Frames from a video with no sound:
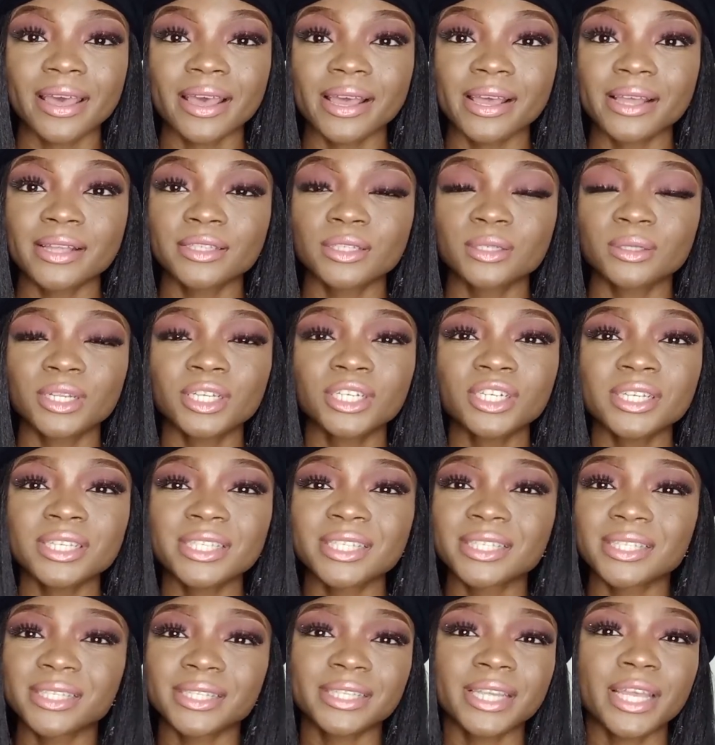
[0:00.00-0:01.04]
And they
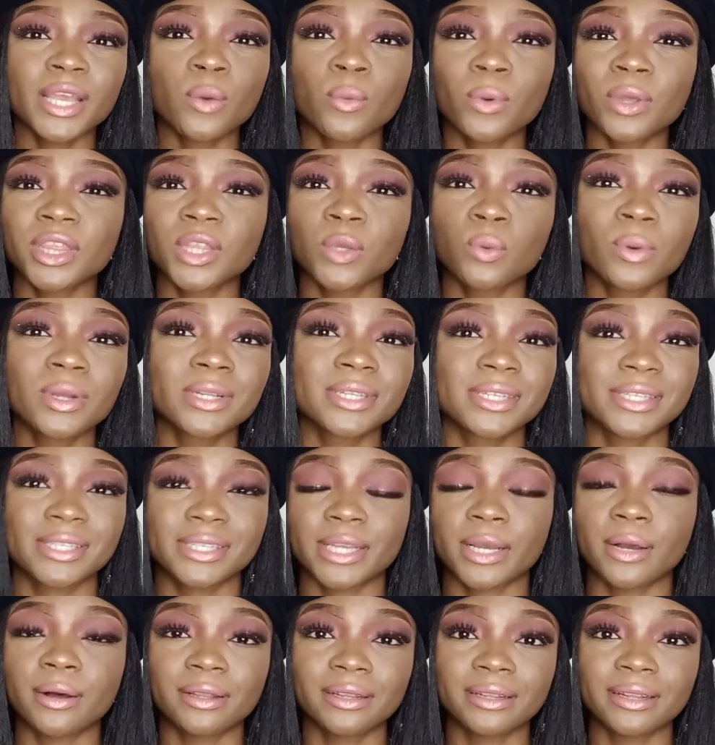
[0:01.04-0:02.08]
just say what they want to
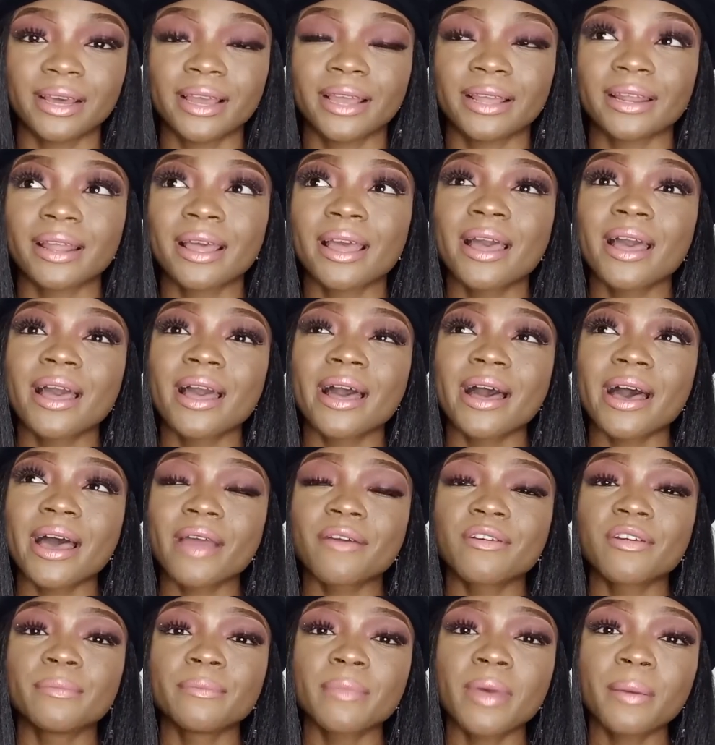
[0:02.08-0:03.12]
say online.
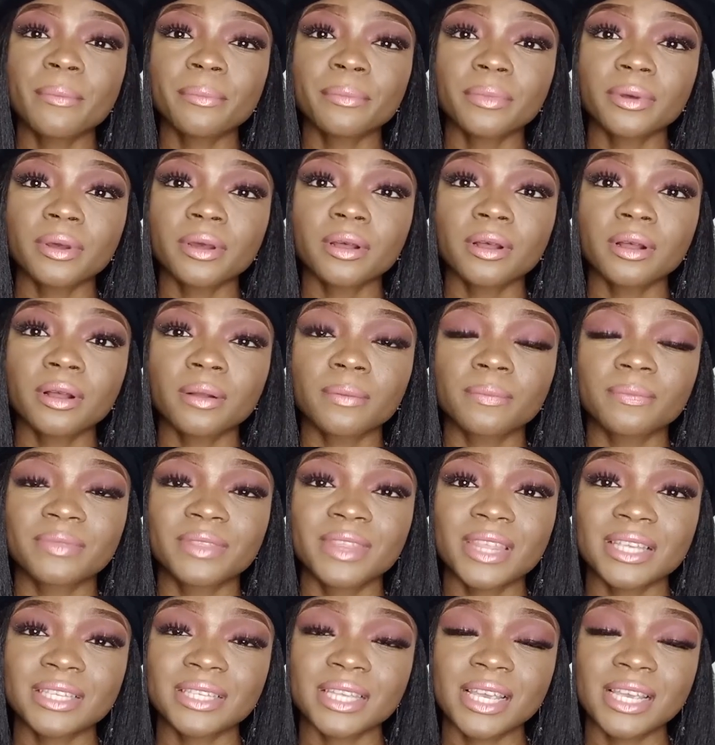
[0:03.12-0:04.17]
I remember
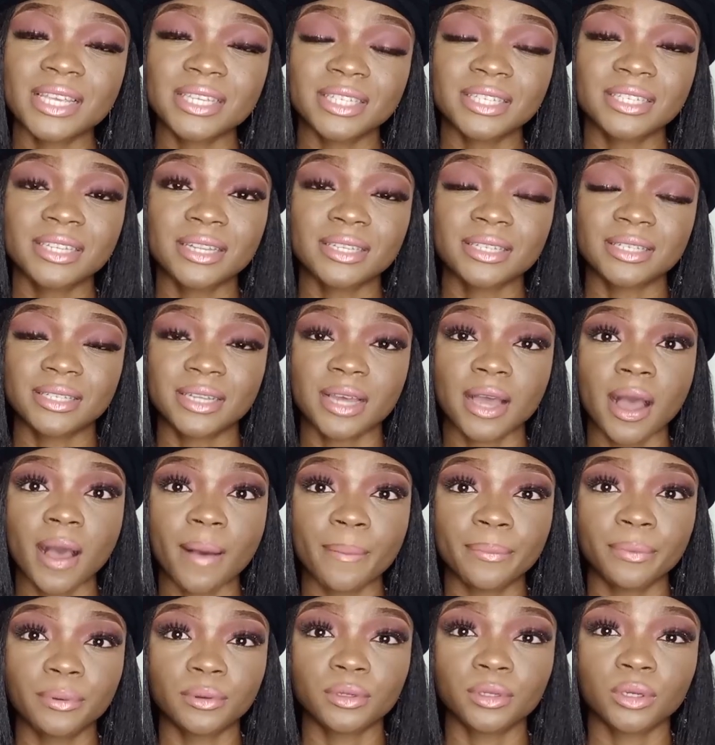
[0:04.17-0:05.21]
this incident that
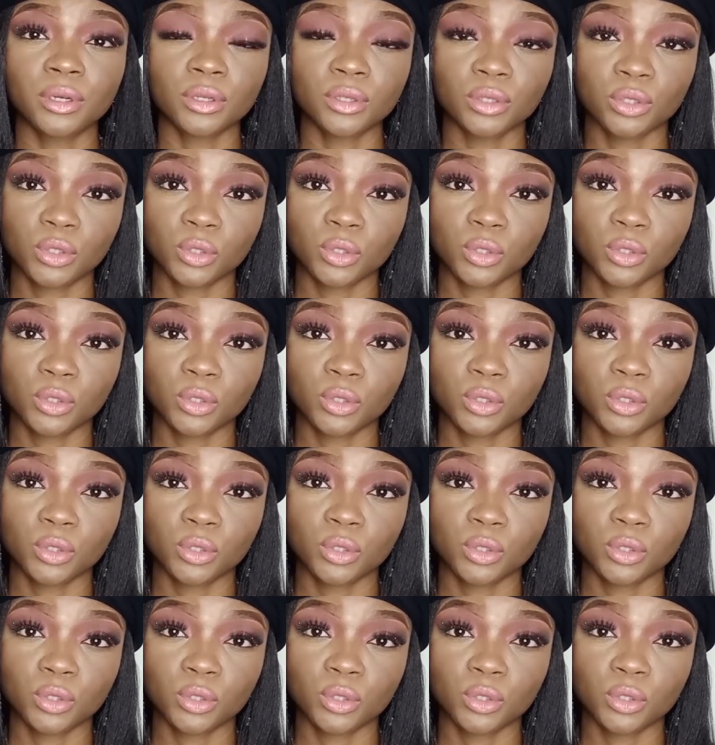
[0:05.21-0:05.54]
happened on